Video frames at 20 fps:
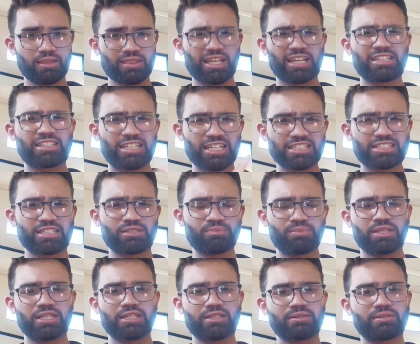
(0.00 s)
That doesn't
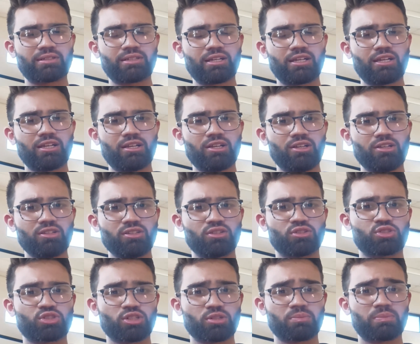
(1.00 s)
mean
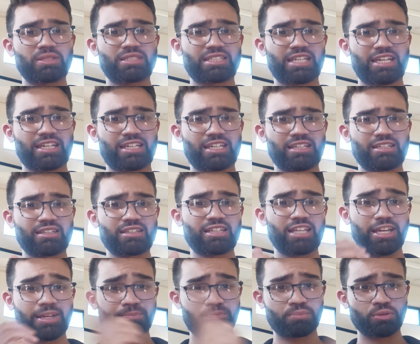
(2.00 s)
you shouldn't be taking
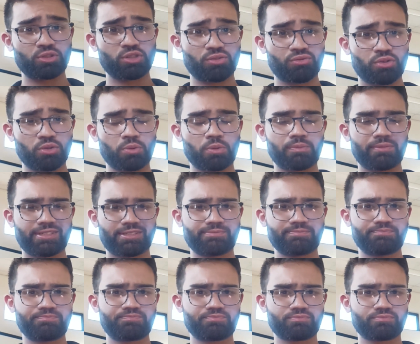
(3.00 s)
the input of your woman.